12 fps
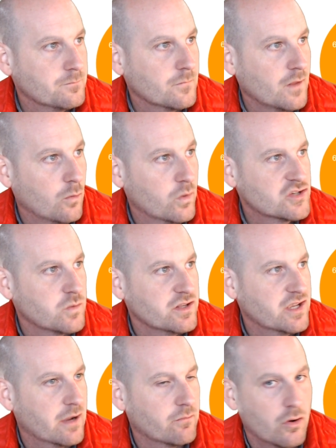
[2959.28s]
which one
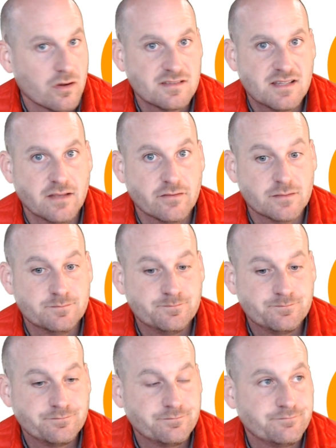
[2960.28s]
you get wrong, Steven?
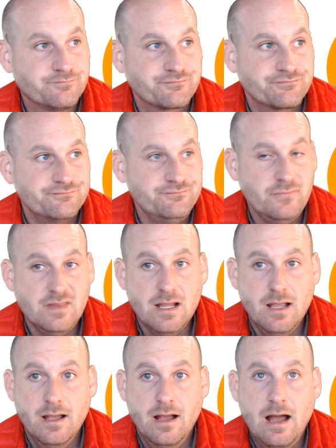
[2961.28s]

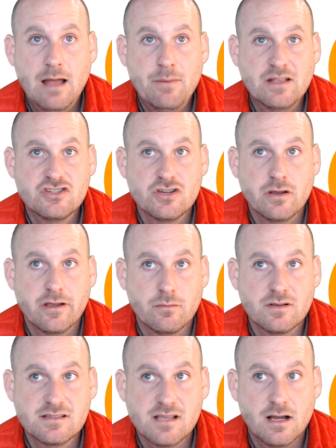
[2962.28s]
I bet you it
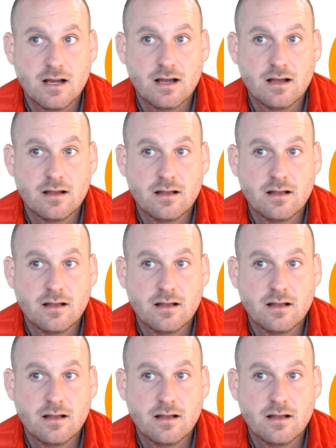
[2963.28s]
was the